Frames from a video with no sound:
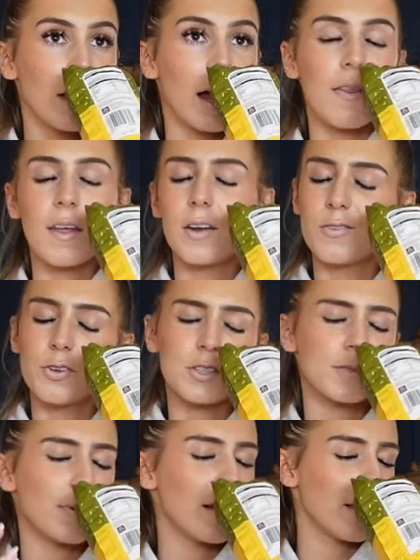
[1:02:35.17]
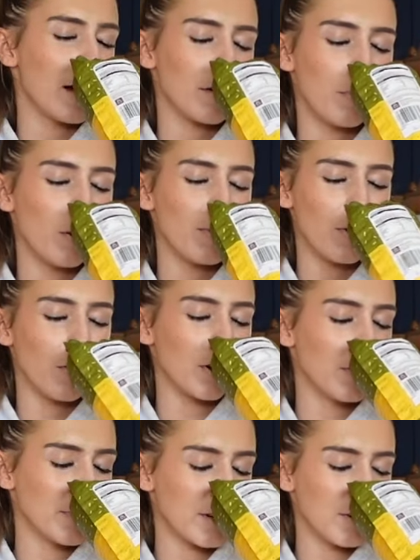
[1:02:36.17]
And then I've got the smell of that popcorn.
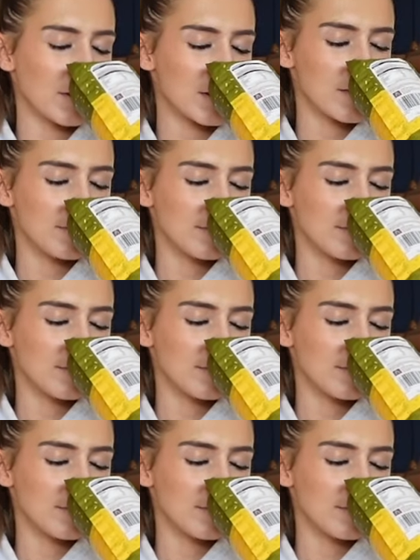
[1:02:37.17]
Oh my God,